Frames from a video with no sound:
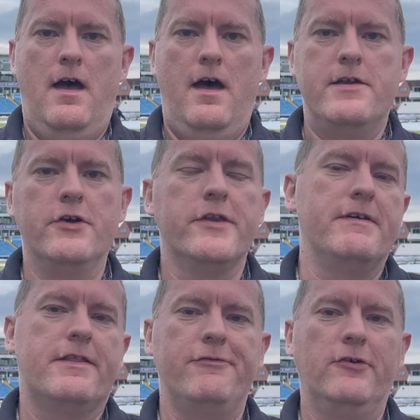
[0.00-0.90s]
Another
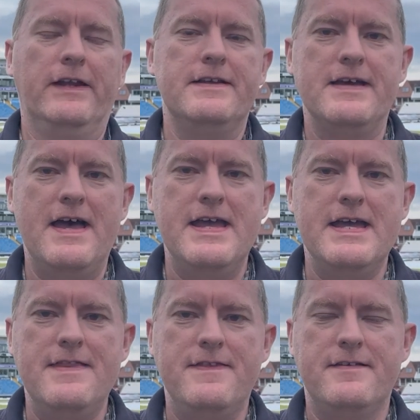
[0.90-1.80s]
enthralling day
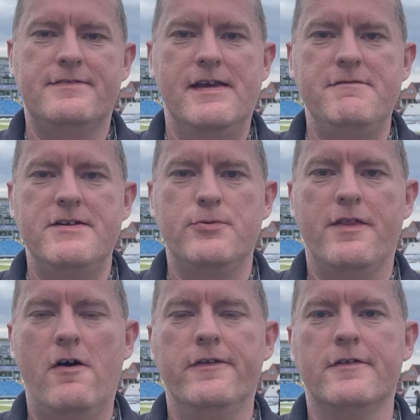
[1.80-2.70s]
in this series,
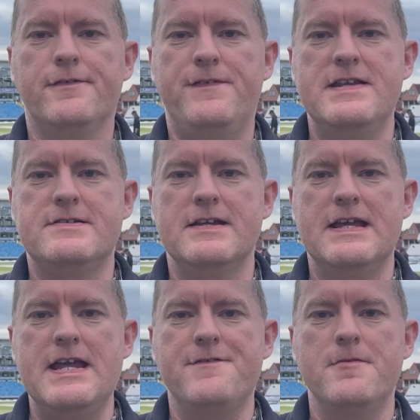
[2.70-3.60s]
with honours finishing
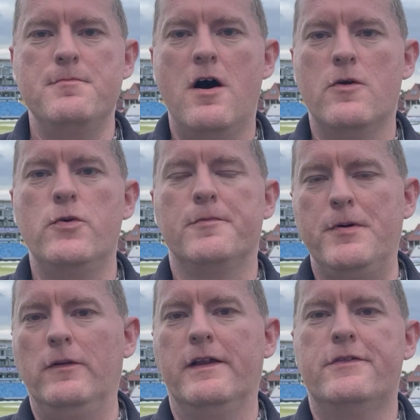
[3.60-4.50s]
even. Mark Wood
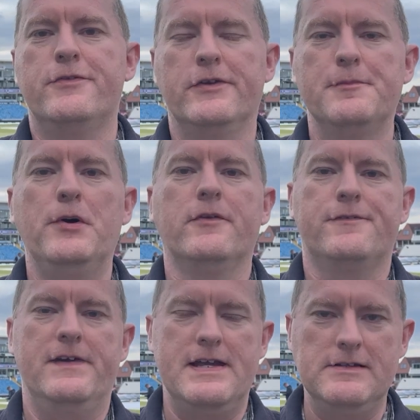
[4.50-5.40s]
bowling thunderbolts
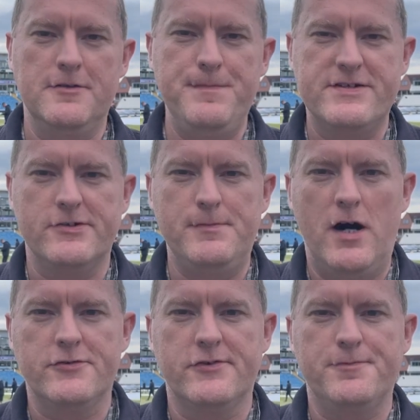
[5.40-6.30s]
for England. Mitchell
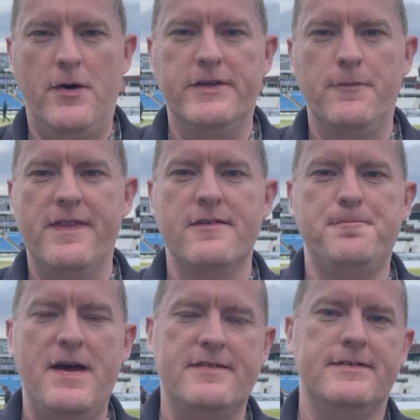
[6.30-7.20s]
Marsh responding with his
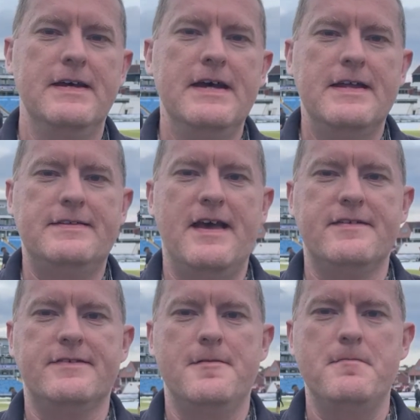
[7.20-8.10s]
best
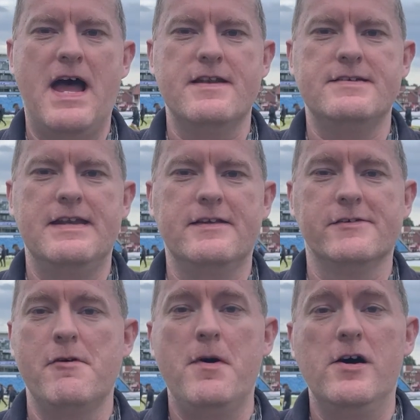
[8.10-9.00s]
test match innings. A
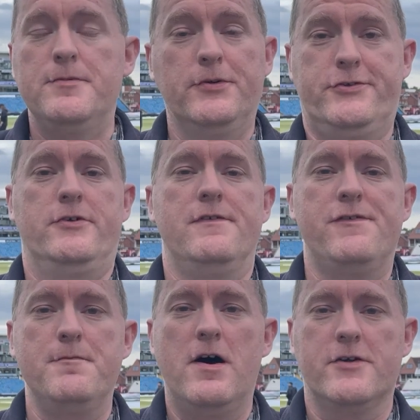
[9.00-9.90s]
remarkable story
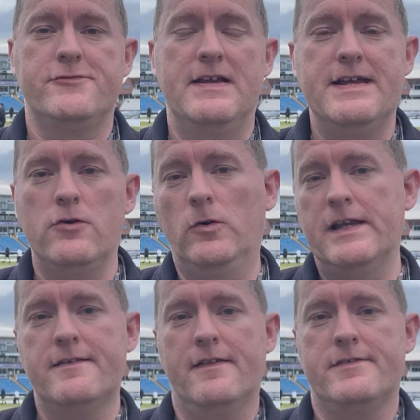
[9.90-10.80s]
for Marsh, really, called
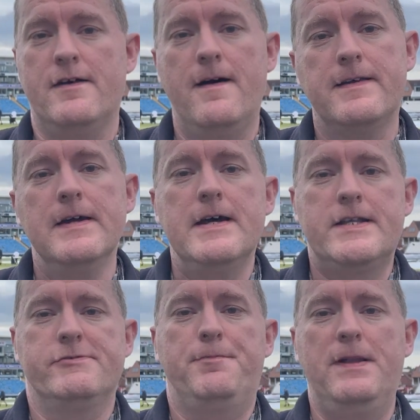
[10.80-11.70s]
into the side
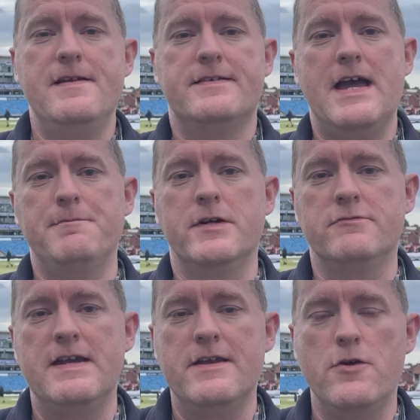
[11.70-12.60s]
to replace Cameron
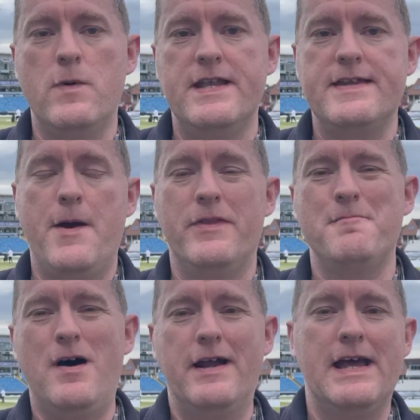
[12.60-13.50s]
Green, who went down with a
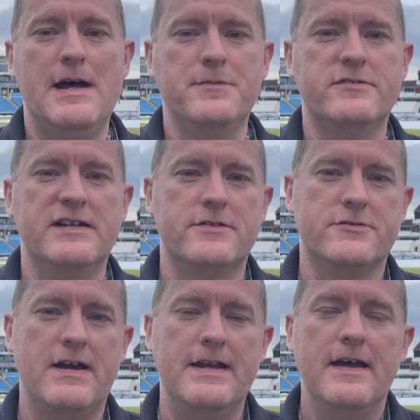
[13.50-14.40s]
minor hamstring
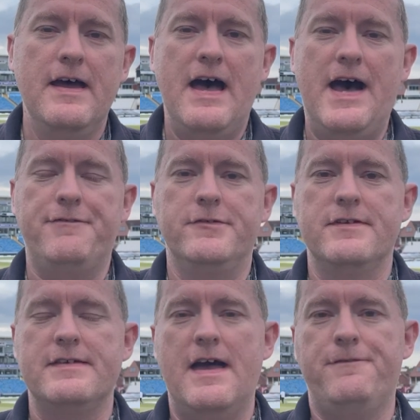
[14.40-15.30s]
strain after
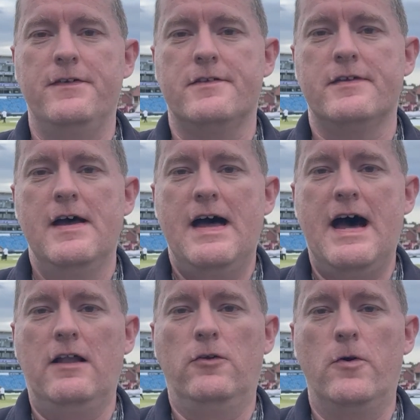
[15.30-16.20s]
his efforts
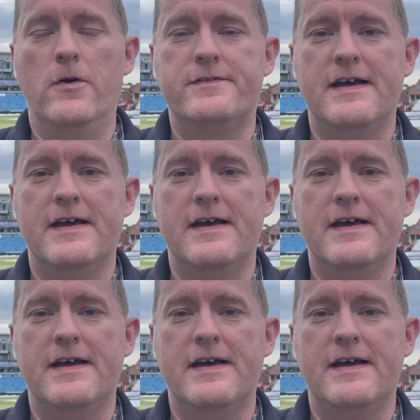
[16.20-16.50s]
at Lord's.